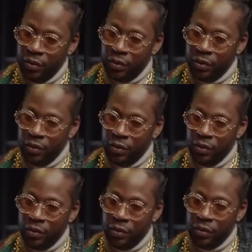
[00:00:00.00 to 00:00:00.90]

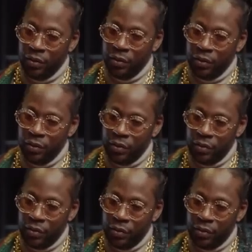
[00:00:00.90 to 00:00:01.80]

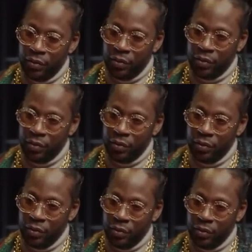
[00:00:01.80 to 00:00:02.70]

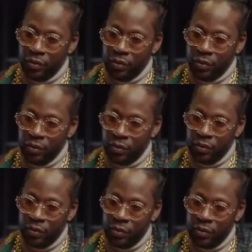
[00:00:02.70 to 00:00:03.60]

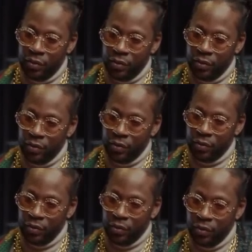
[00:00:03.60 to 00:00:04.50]

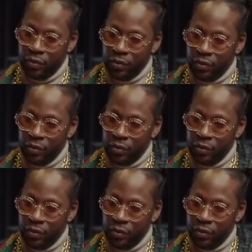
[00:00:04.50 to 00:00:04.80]
(not speaking)